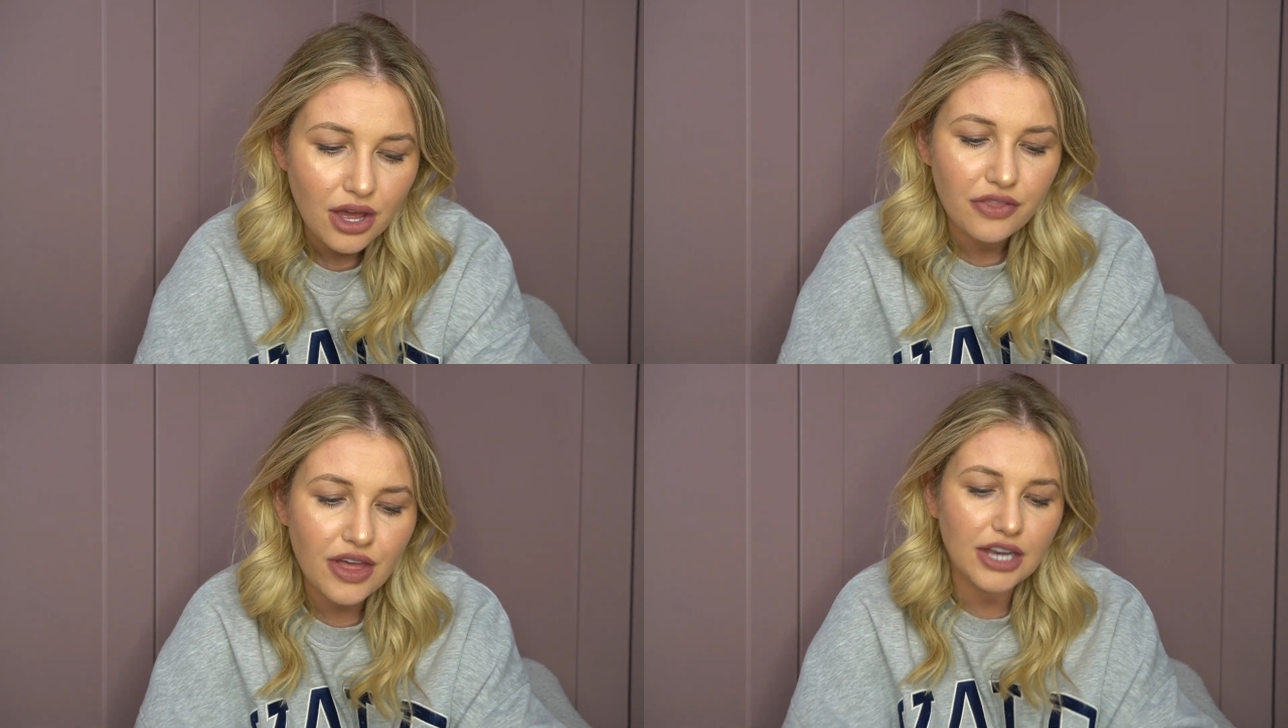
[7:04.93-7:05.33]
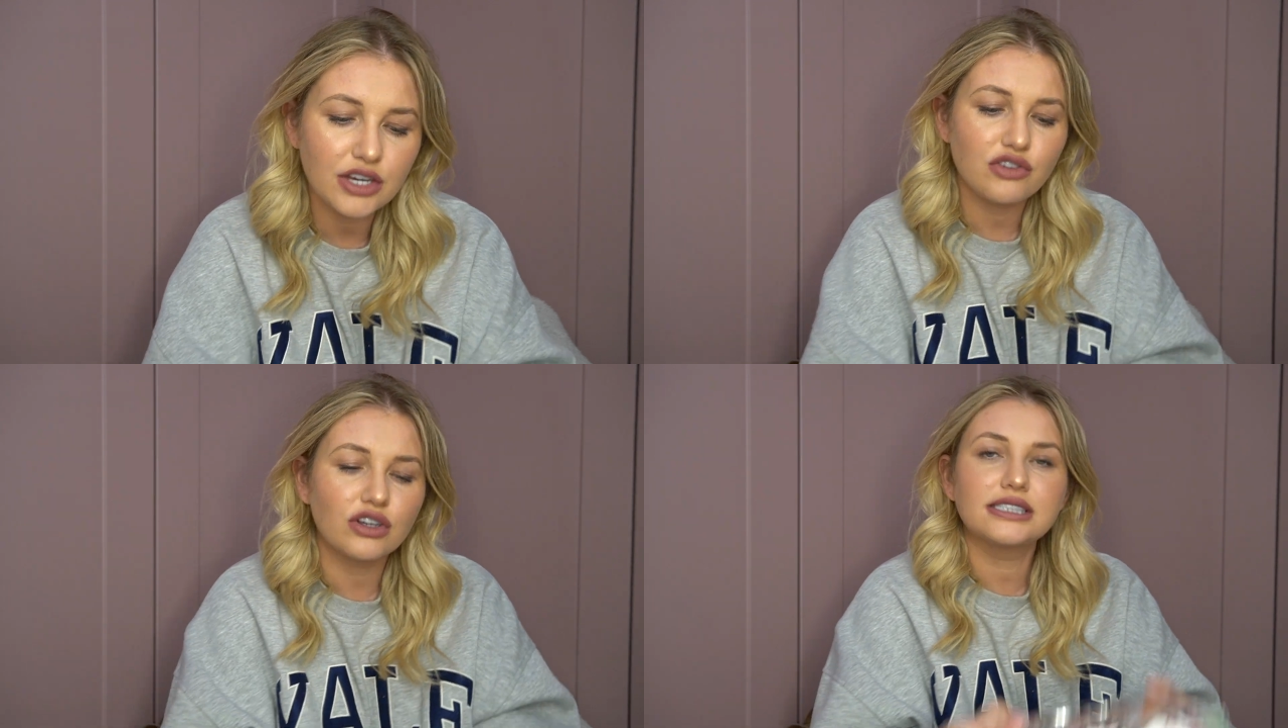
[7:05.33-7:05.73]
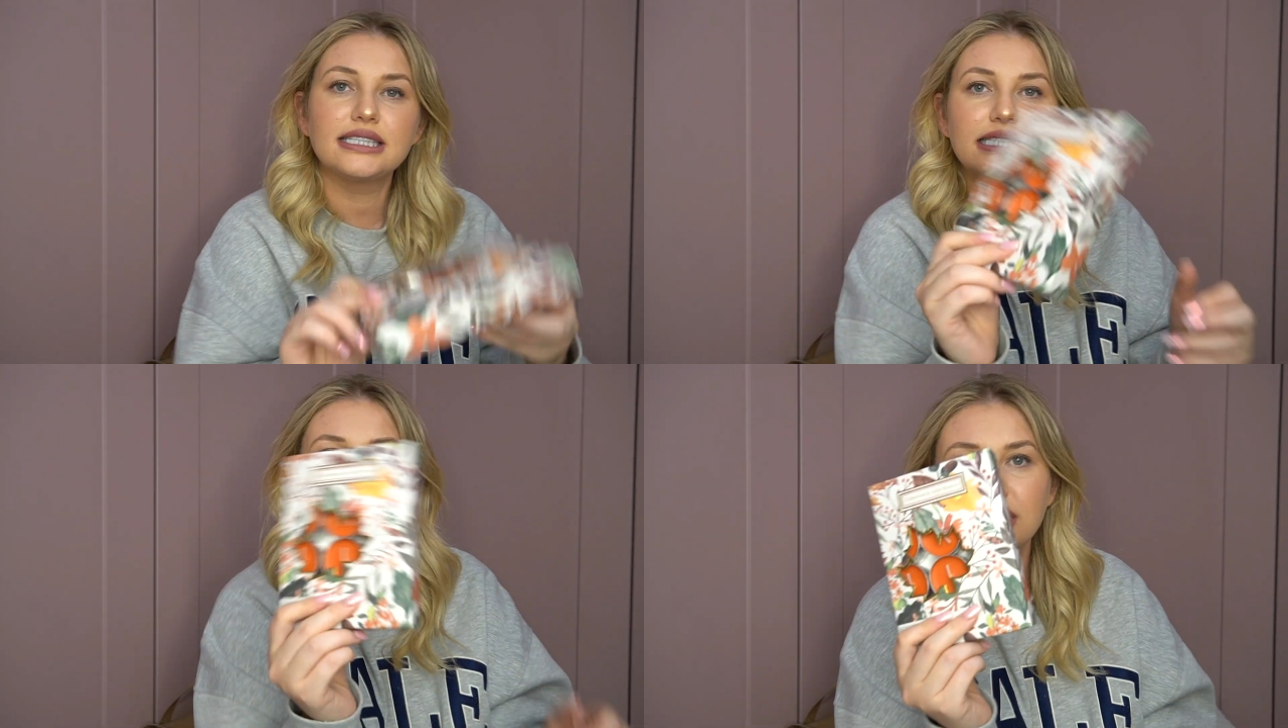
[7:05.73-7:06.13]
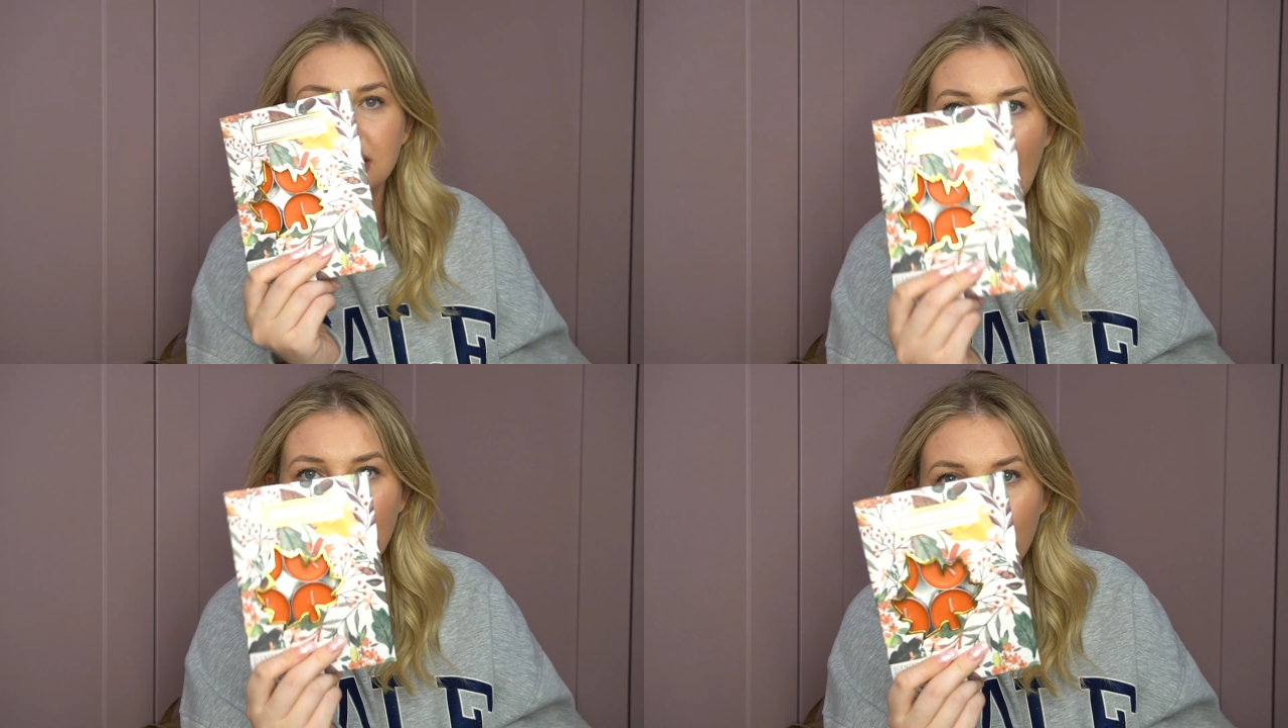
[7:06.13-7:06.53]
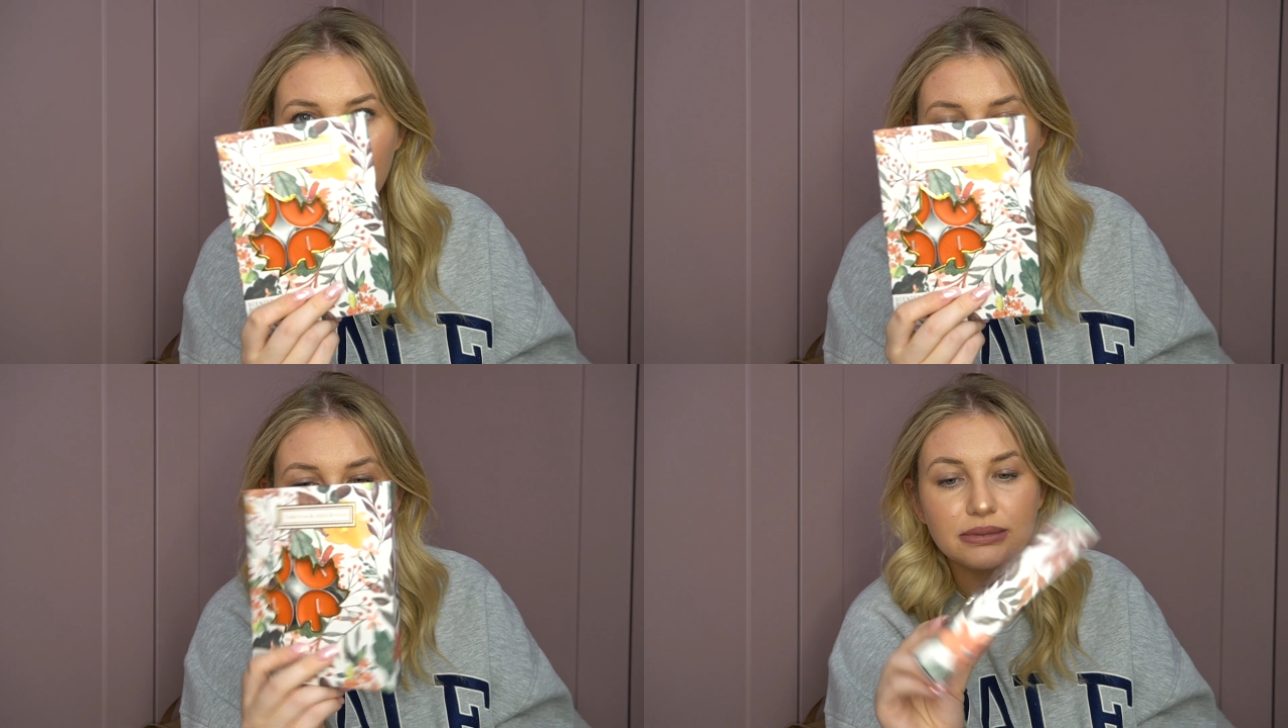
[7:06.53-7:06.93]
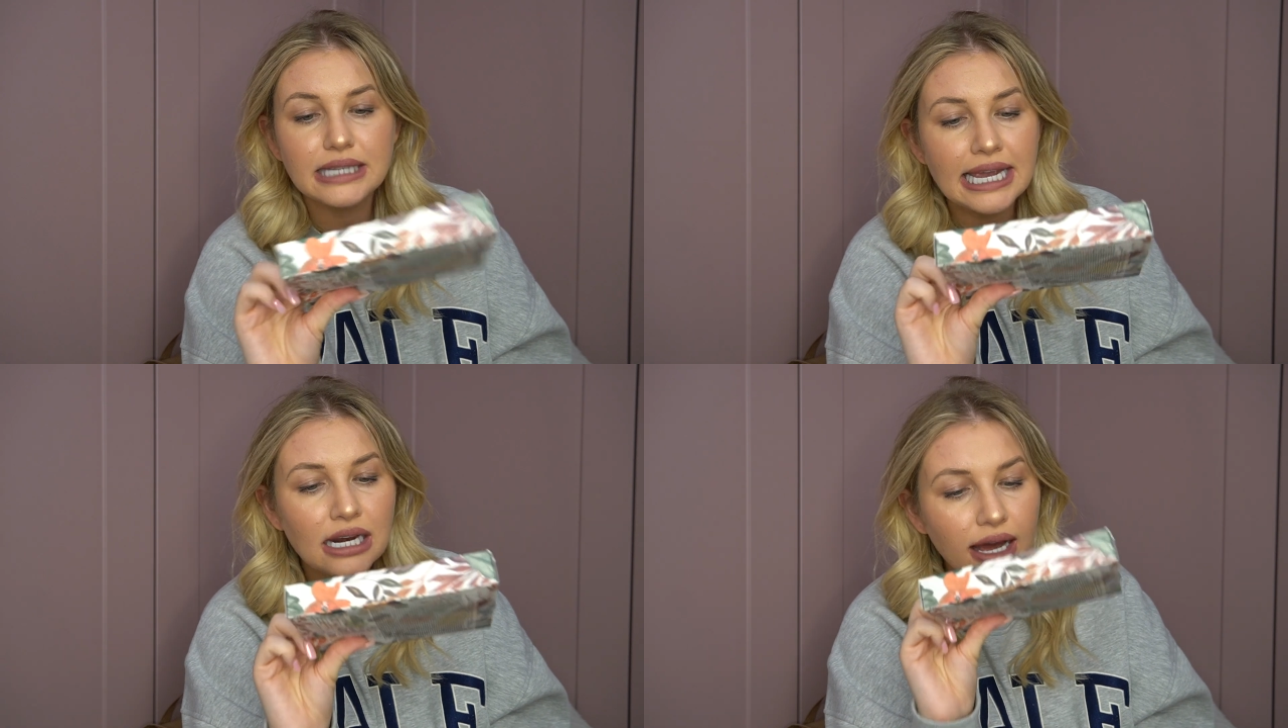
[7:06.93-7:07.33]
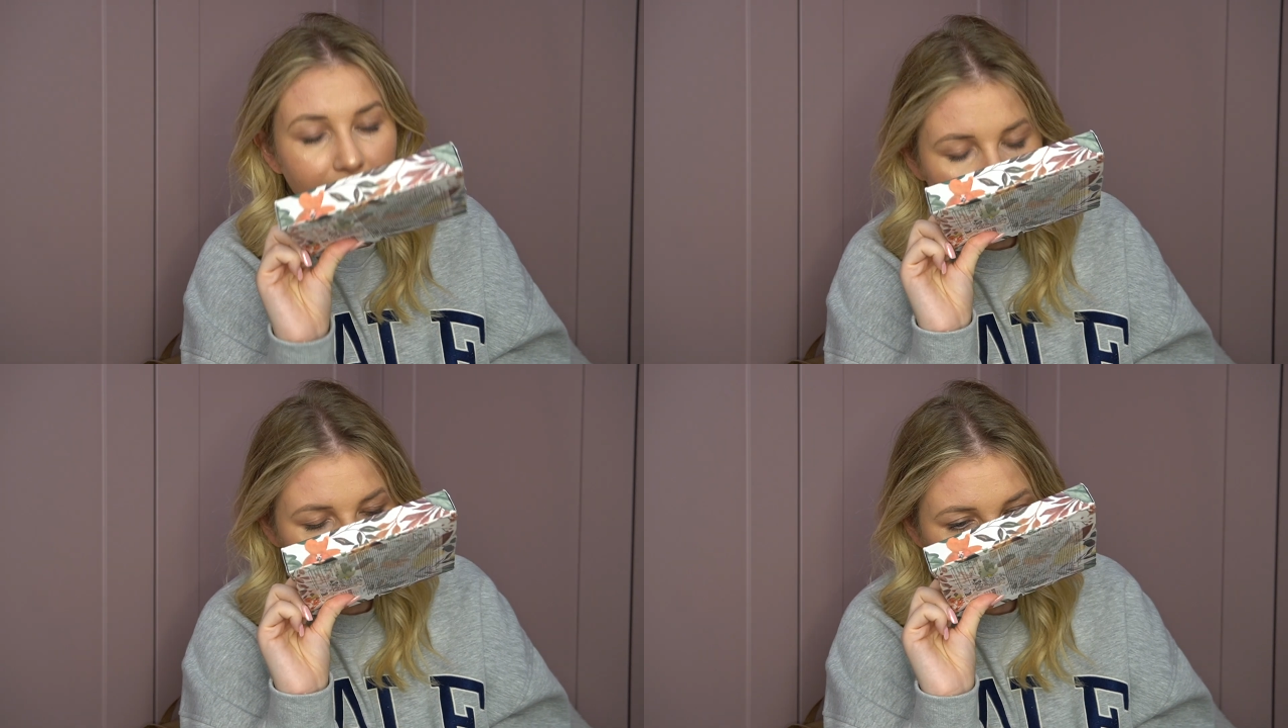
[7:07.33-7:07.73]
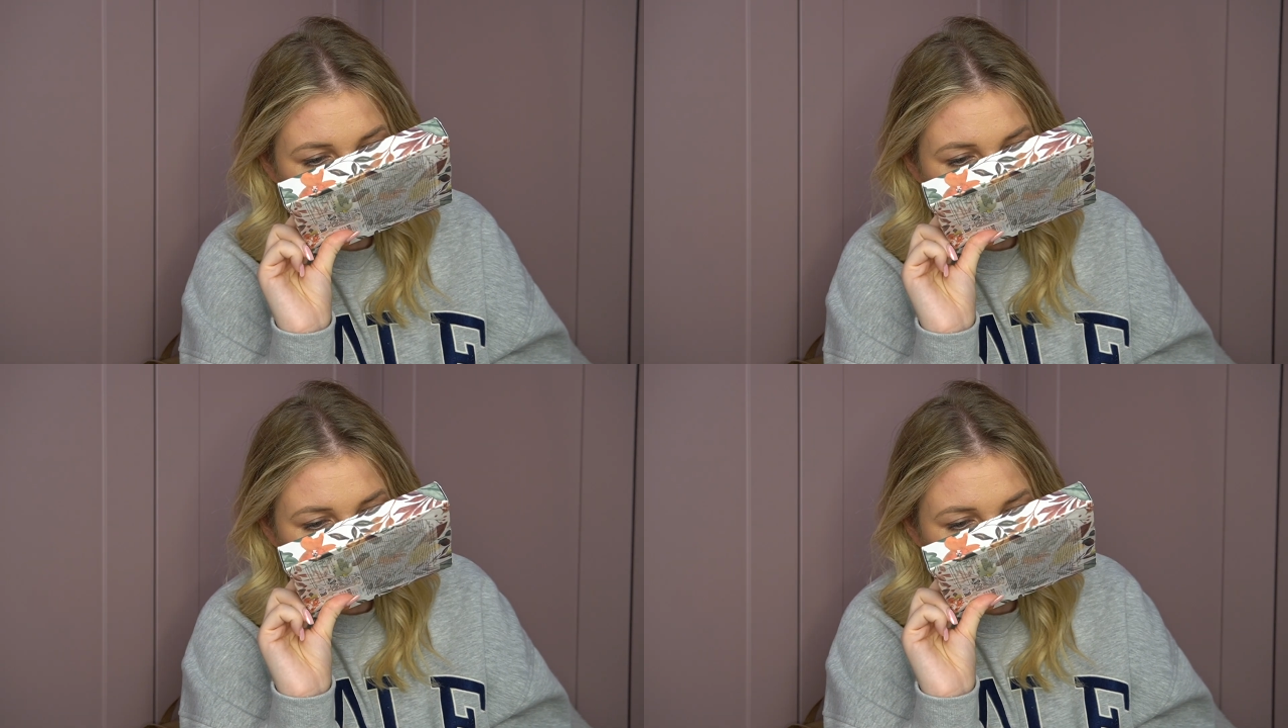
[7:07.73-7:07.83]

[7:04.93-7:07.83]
Then you've got cedarwood and apple blossom tea lights.